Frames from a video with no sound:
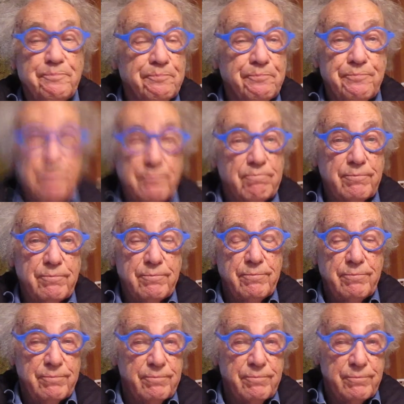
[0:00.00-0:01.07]

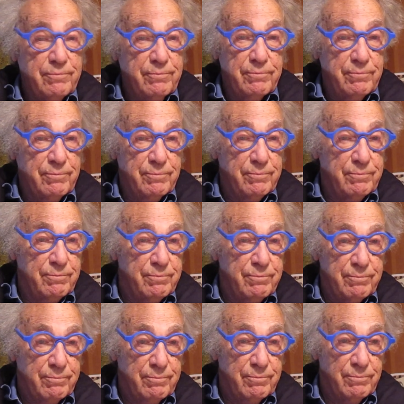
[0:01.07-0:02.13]

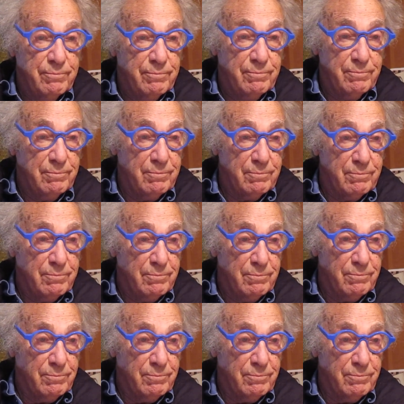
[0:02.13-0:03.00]
(no one is talking)